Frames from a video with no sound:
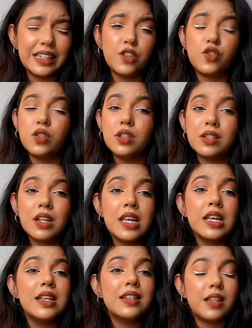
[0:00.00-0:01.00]
It's just
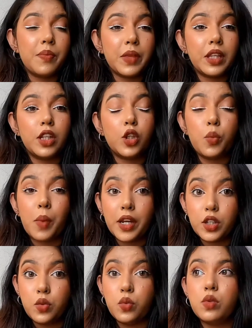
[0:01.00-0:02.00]
something that you
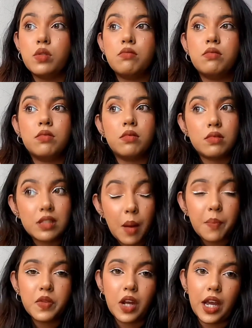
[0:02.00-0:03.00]
might use
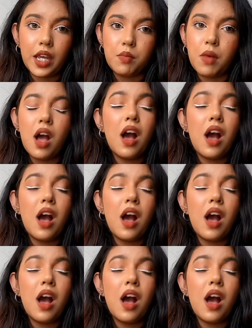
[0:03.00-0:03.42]
sometime,